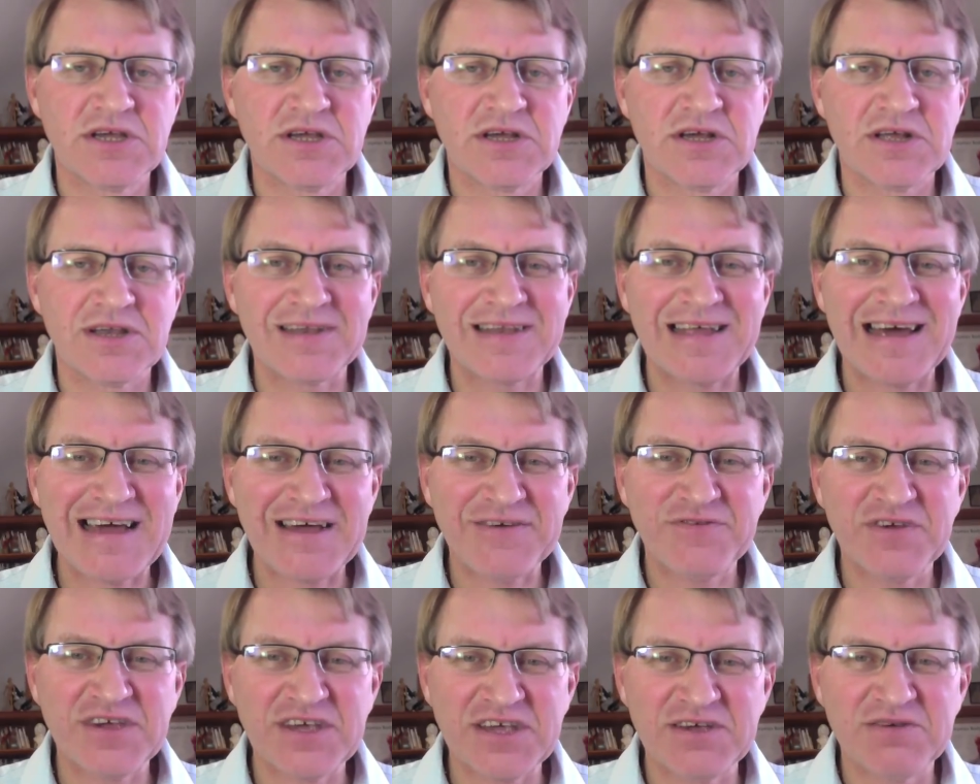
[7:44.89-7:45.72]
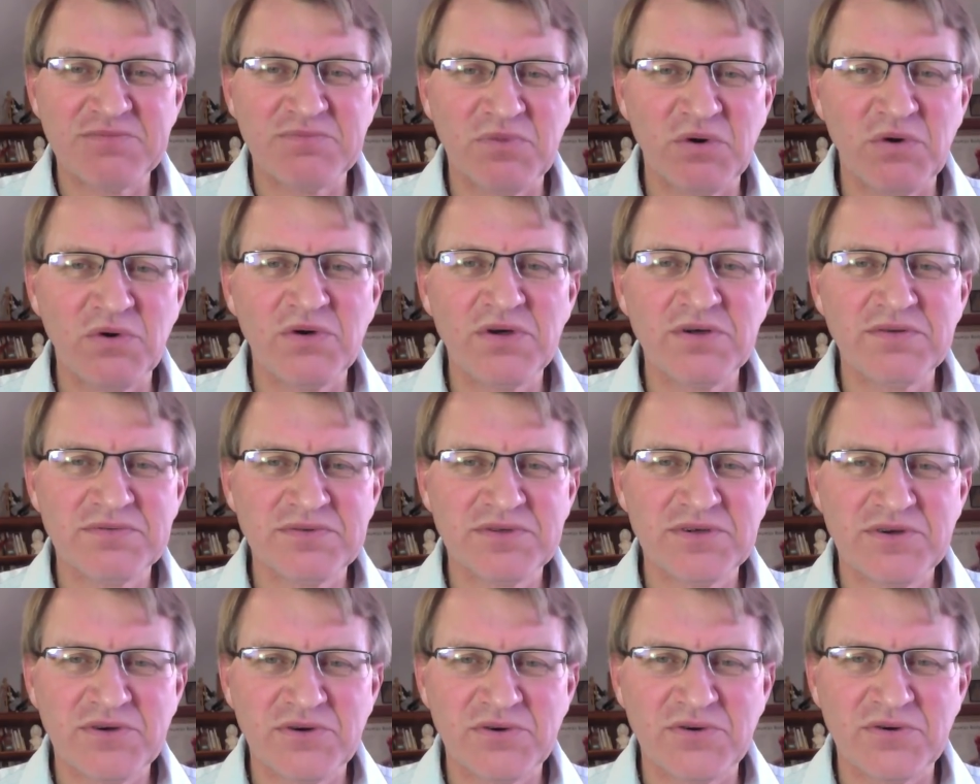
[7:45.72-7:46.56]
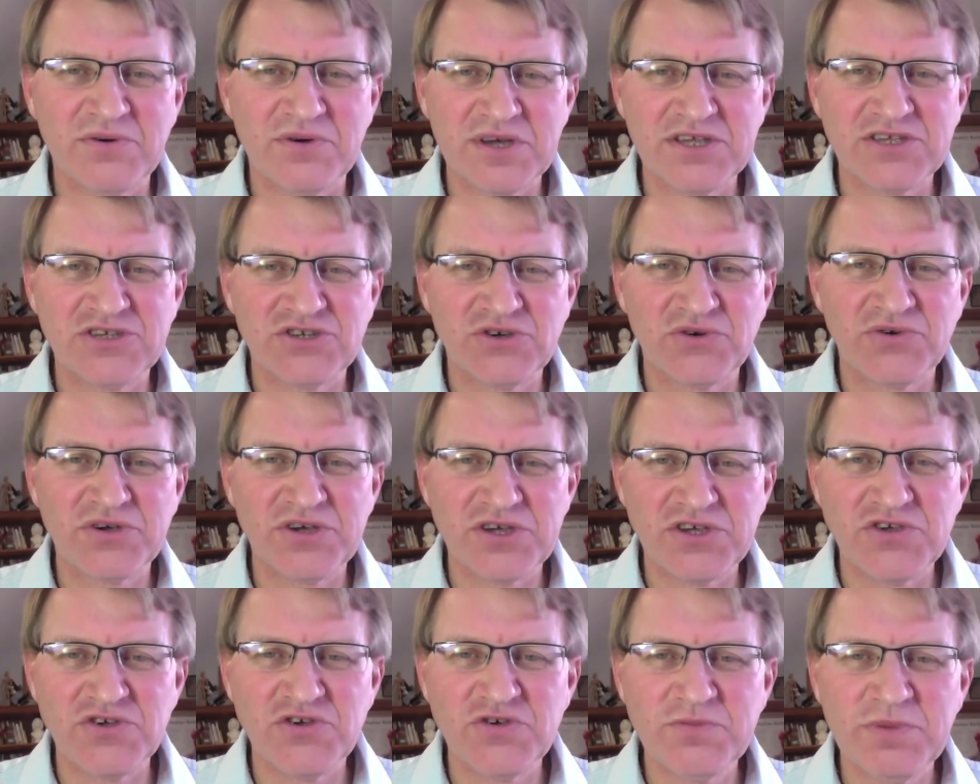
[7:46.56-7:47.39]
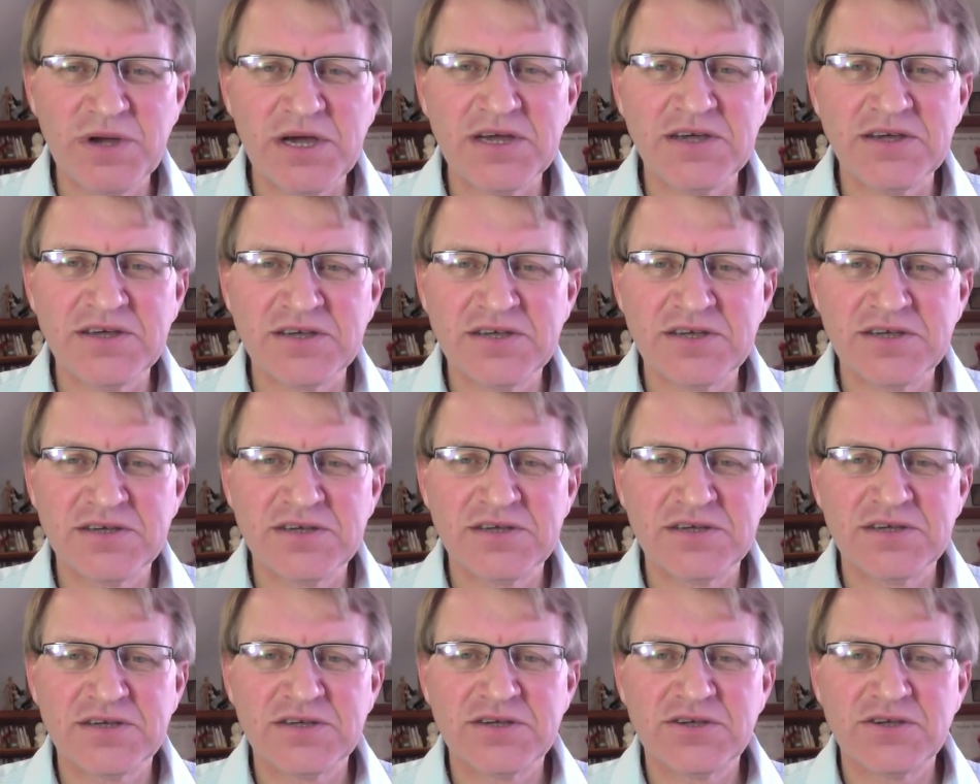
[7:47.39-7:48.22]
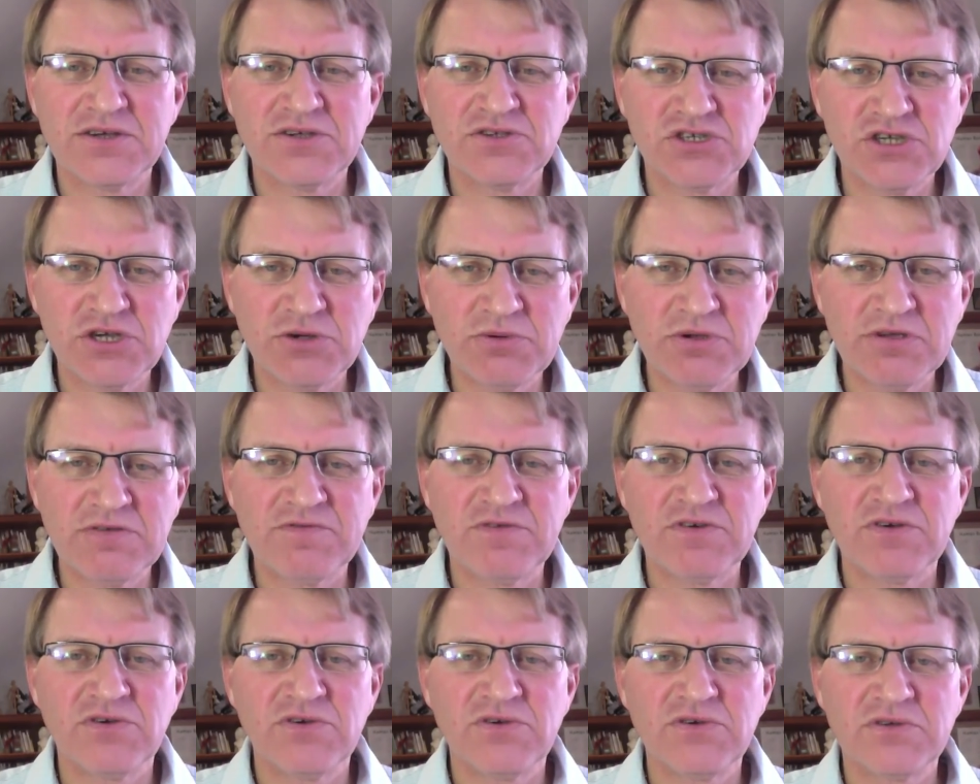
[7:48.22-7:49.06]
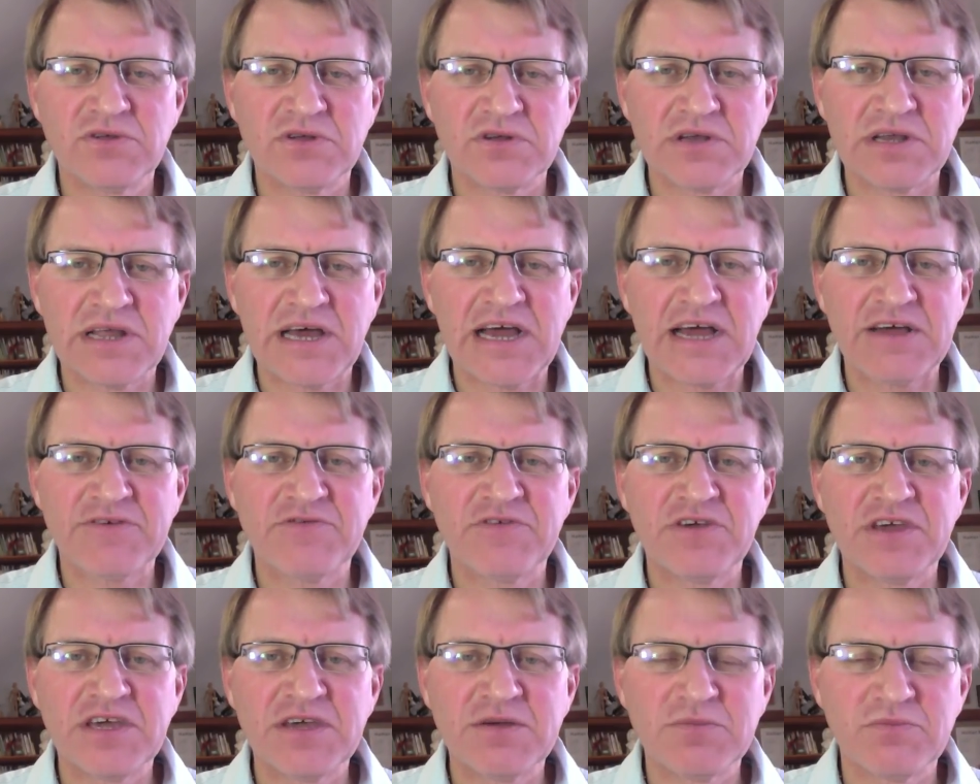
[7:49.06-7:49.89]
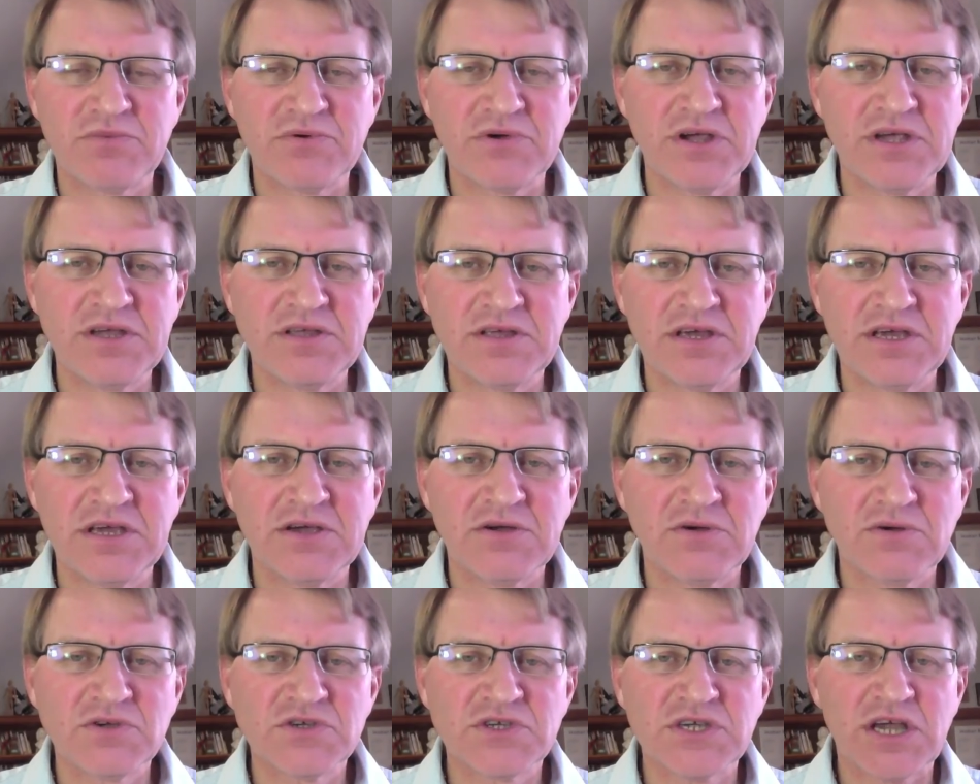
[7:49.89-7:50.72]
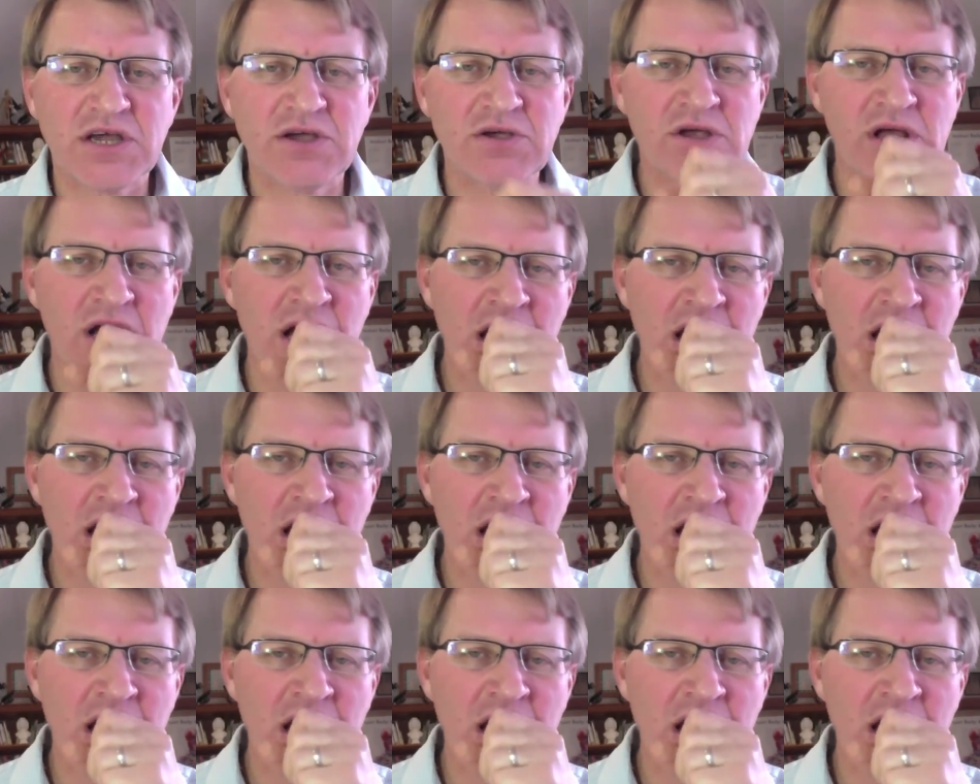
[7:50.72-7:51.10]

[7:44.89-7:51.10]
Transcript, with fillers: Laughing more or enjoying humor chewing food, laughing, breathing, also